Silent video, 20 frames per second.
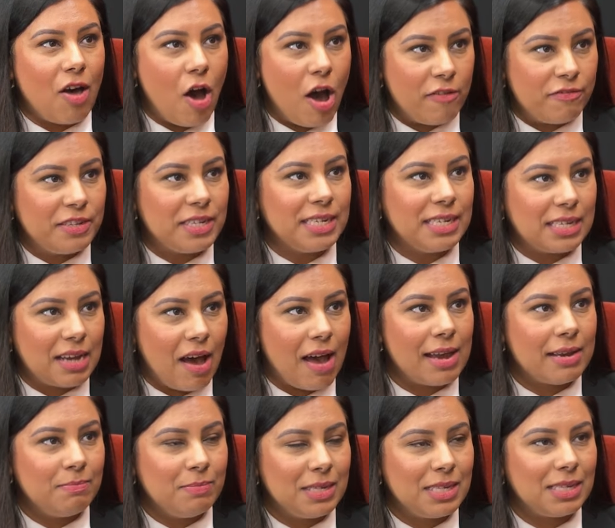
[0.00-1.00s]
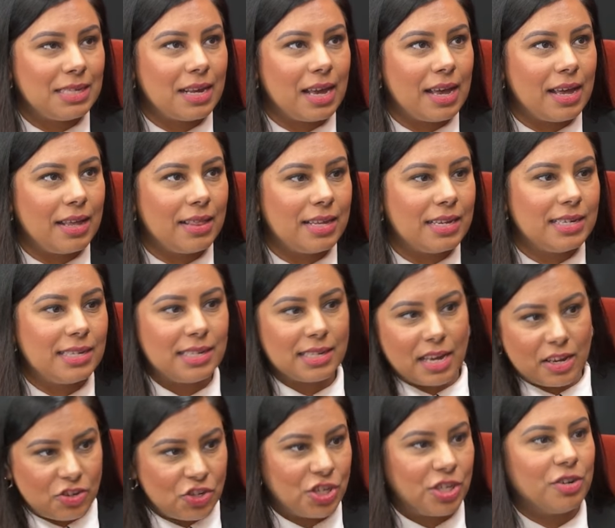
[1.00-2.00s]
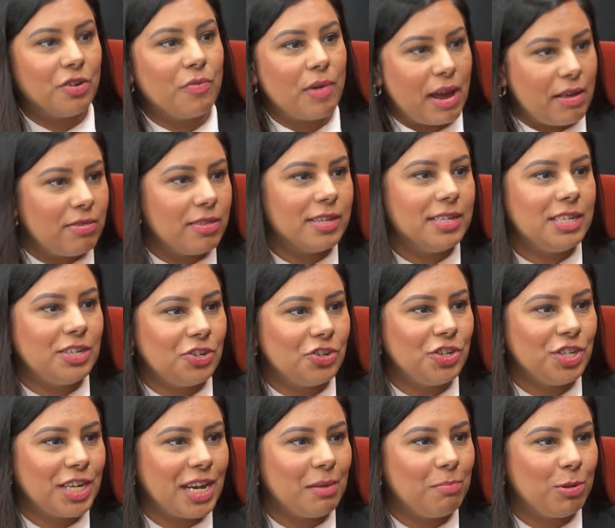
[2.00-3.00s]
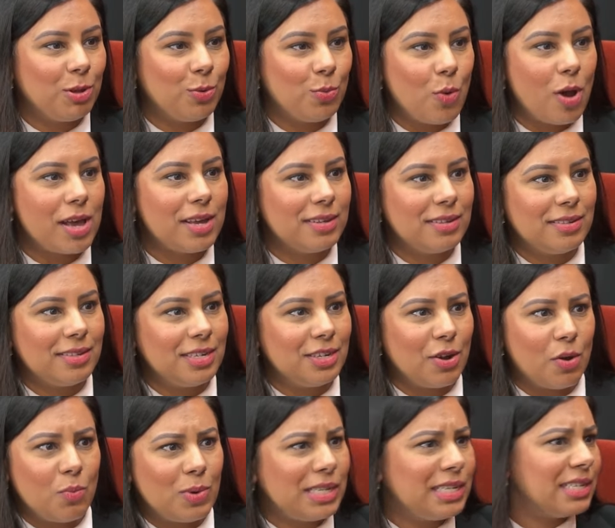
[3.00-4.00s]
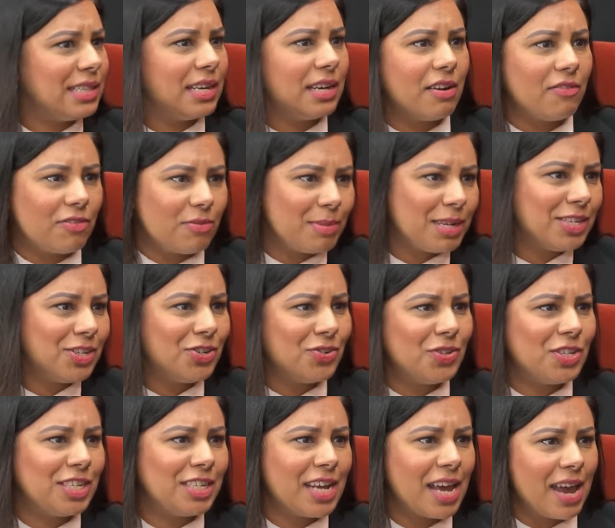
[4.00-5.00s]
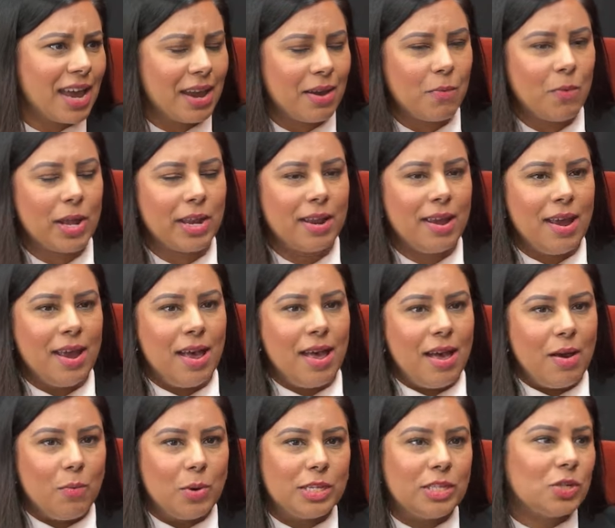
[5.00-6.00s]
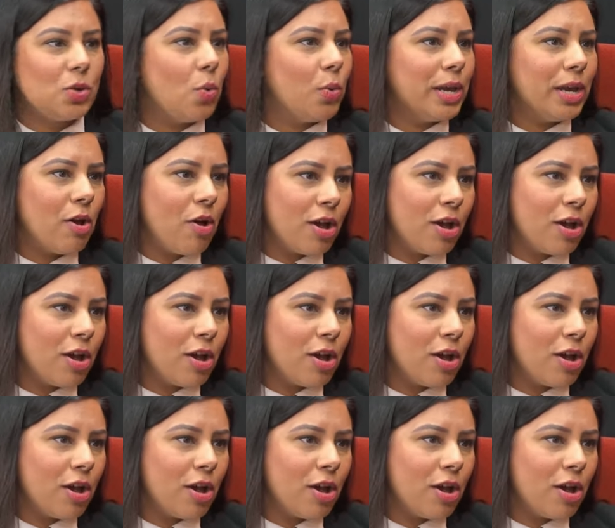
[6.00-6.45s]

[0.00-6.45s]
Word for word: oftentimes uh, the discussion around the dinner table was, you know, what did the government do today? What what's going